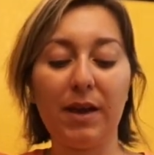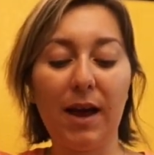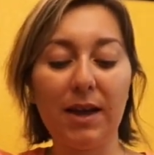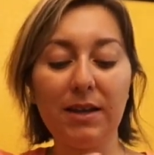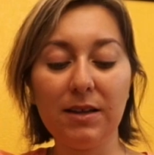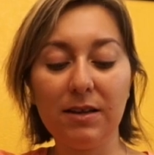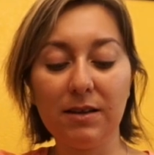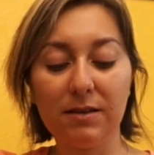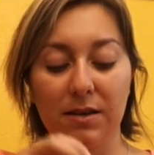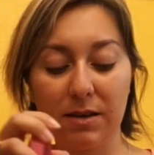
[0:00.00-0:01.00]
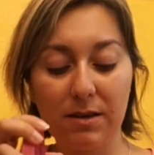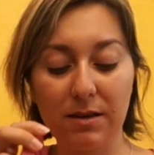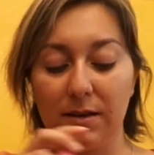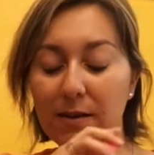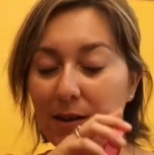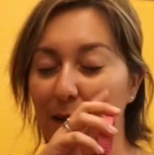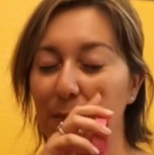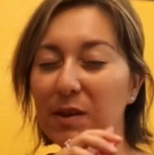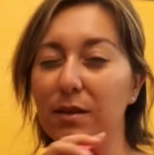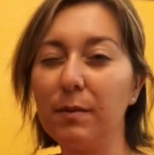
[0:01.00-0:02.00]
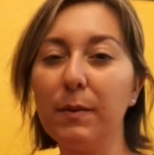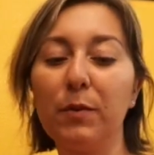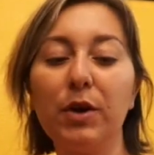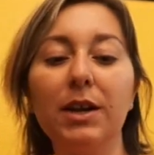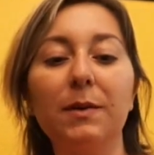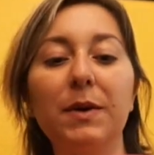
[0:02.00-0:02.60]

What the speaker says: I need to put a little bit more in here,